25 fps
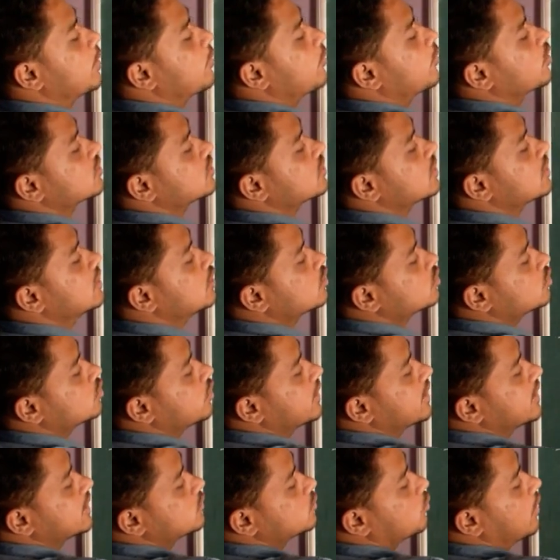bonds. So
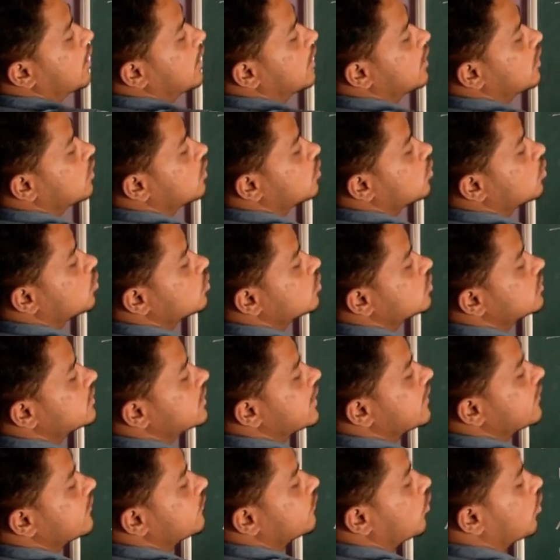it is 1, 2,
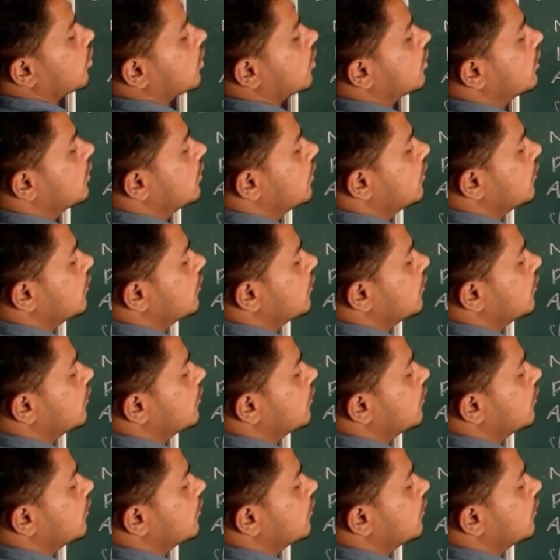3, 4.